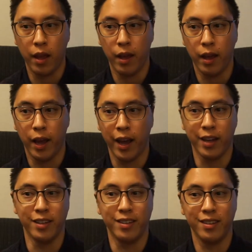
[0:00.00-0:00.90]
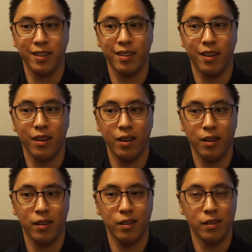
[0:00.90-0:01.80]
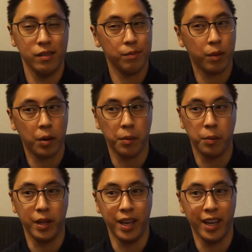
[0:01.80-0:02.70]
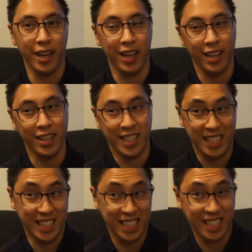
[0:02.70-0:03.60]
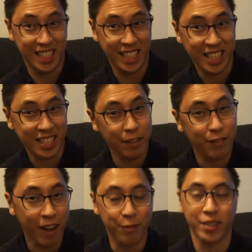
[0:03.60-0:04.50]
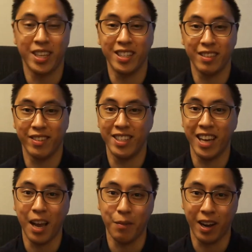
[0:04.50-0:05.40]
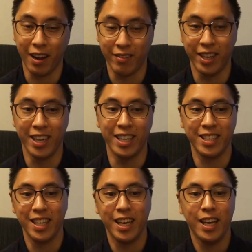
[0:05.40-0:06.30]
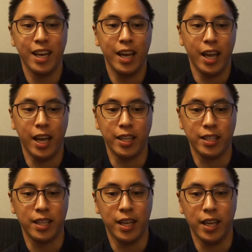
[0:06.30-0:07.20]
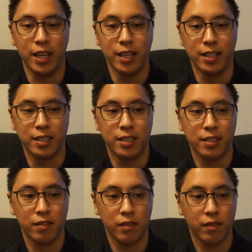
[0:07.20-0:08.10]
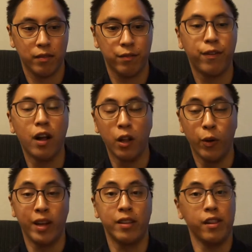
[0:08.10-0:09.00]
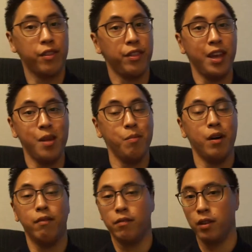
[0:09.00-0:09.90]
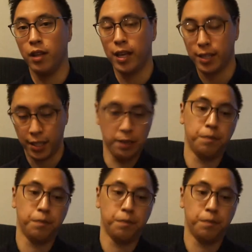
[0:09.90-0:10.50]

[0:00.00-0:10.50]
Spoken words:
And probably 65% of the time that I've done it, it is following the theme of the lesson.